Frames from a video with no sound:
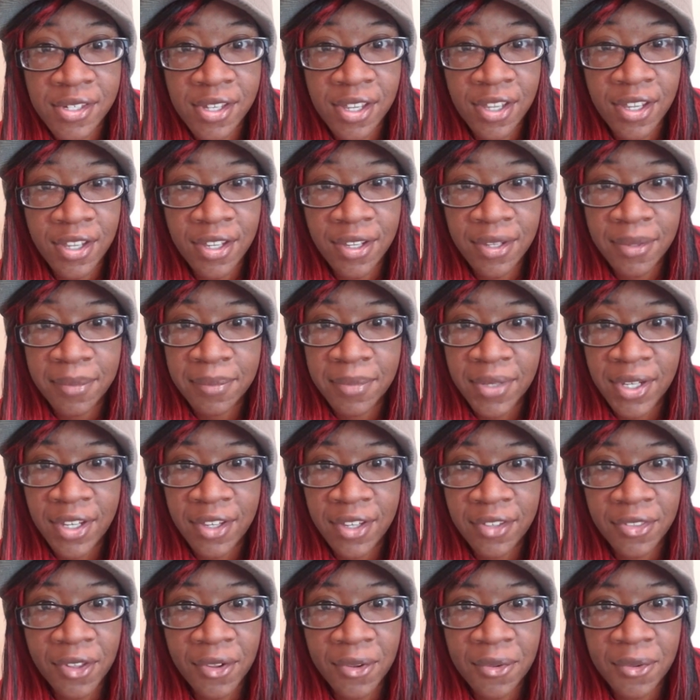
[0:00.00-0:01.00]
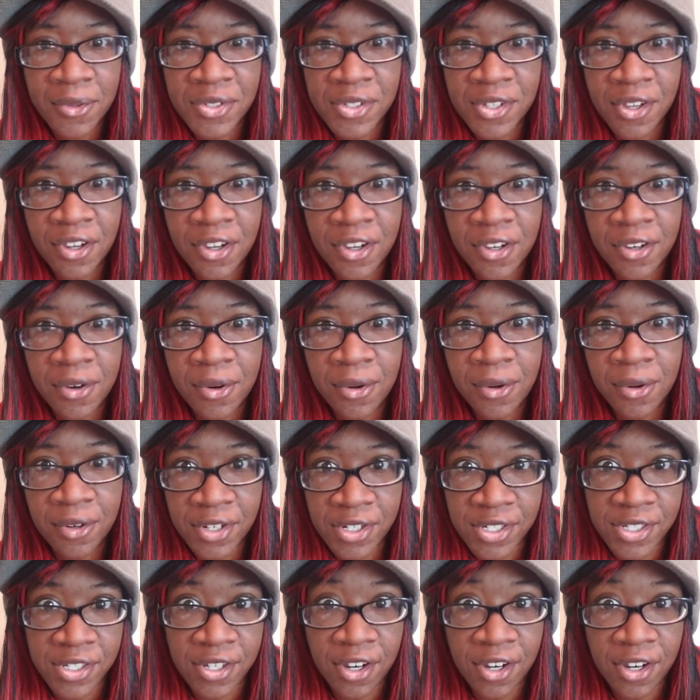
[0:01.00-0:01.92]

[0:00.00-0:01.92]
but those, of course,